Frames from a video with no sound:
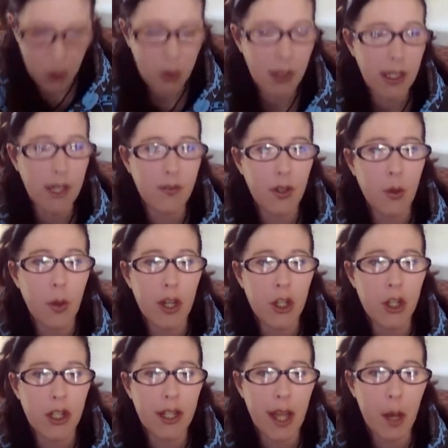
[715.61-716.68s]
leave a
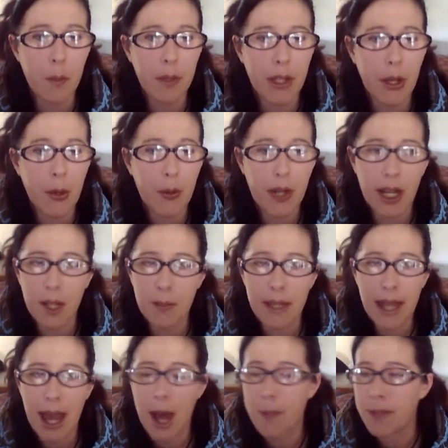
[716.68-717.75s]
question down below, and I'd be
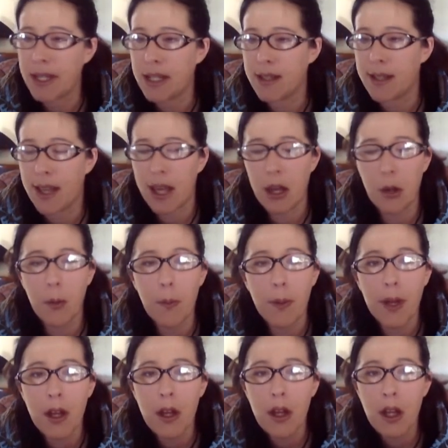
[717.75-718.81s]
happy to help
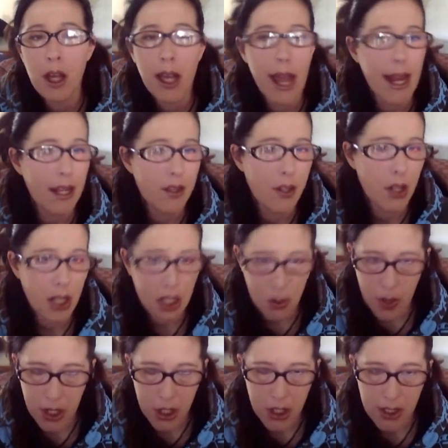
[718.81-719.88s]
answer any
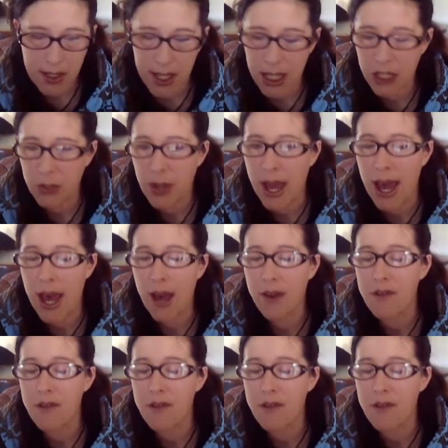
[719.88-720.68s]
questions that you have.